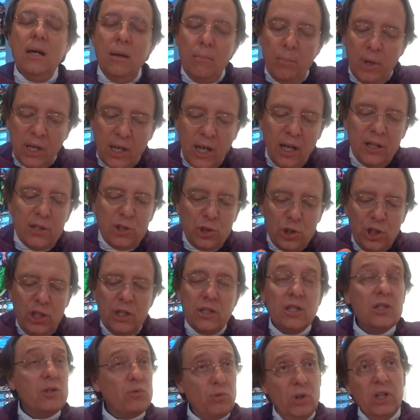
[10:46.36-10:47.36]
Because
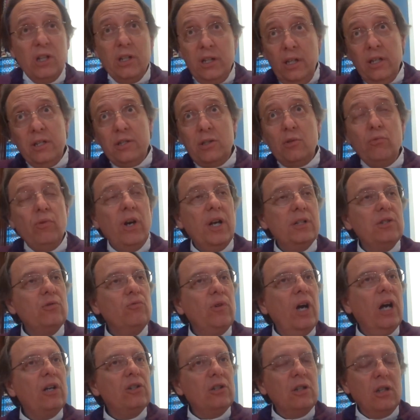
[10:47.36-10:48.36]
Jesus really is the
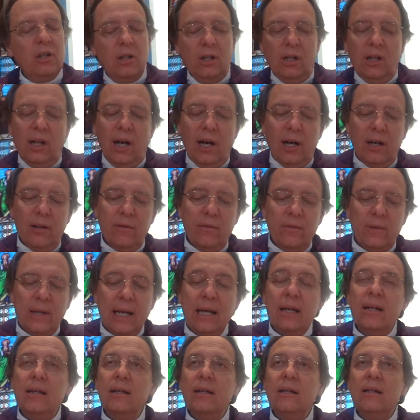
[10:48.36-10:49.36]
resurrection and the life,
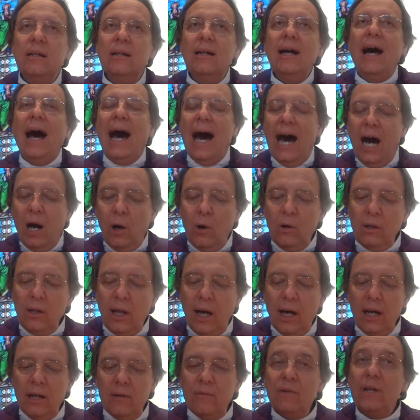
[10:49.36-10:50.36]
our
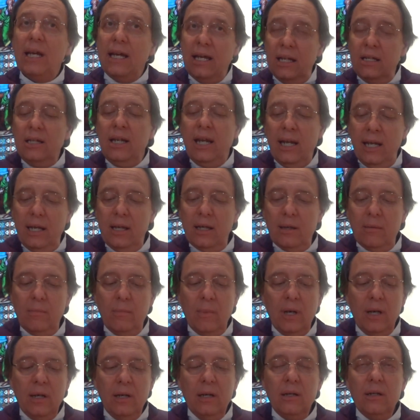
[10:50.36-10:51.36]
life in
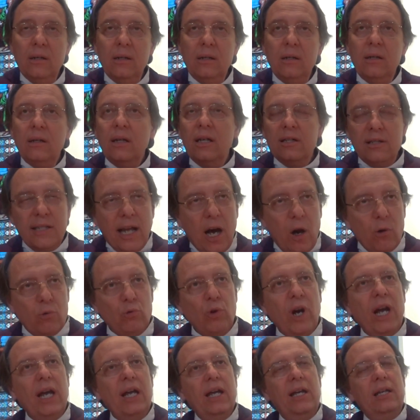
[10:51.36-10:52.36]
Him is now
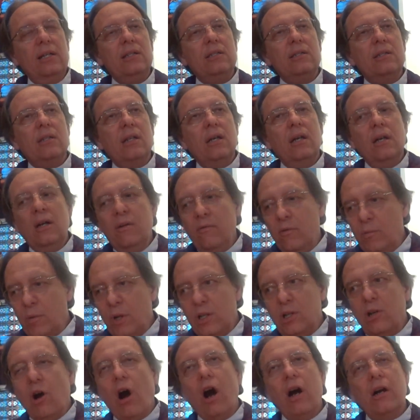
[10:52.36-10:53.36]
raised from the
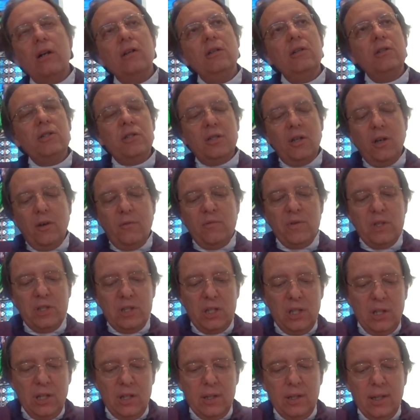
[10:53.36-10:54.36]
darkness of
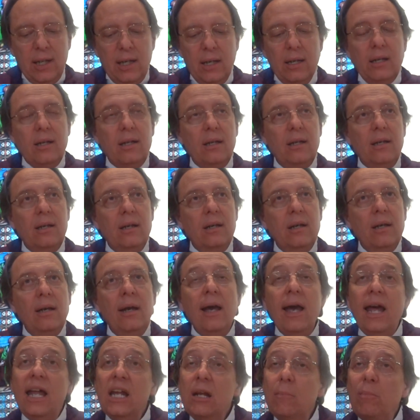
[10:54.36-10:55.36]
sin,
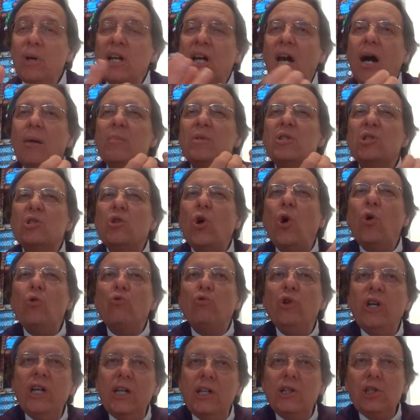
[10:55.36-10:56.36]
and He becomes so
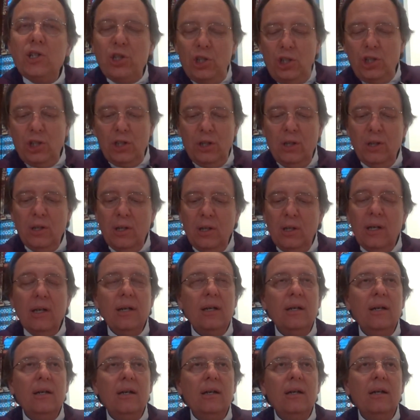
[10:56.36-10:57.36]
rich
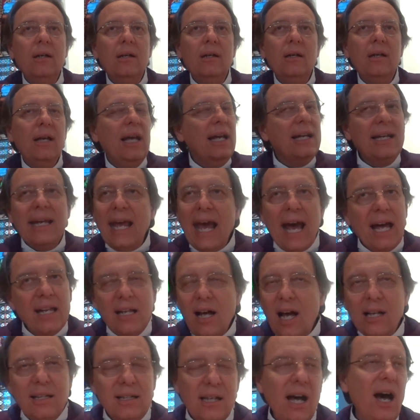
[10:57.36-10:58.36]
it
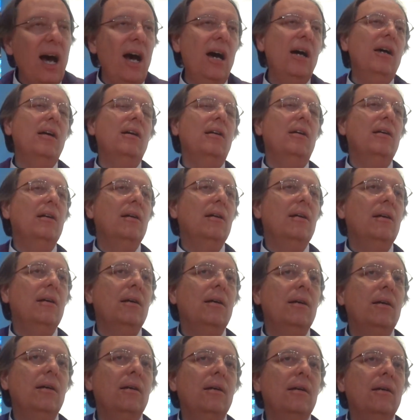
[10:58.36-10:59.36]
cannot die.
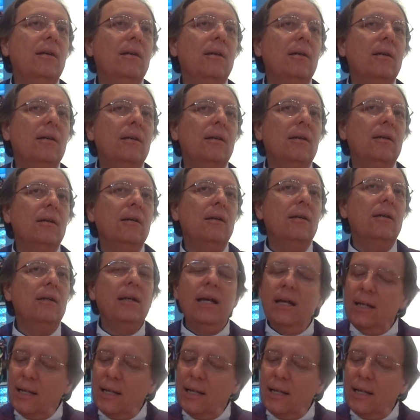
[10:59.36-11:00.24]
It